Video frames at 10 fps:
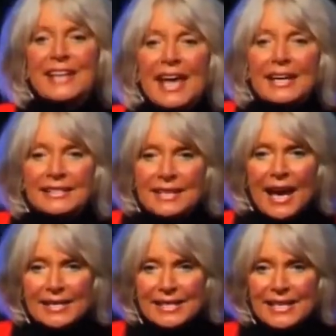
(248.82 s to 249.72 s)
takes
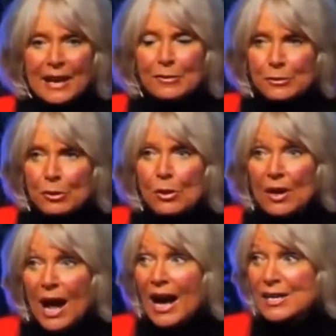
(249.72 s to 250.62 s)
that to get through
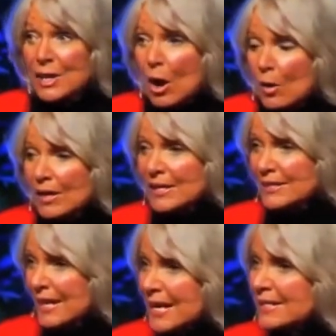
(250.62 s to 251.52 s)
it. I know it.
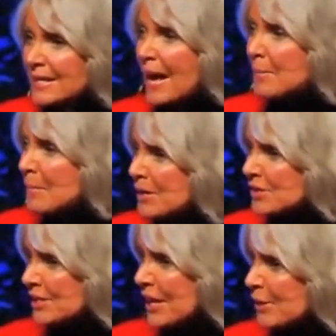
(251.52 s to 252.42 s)
It takes that much to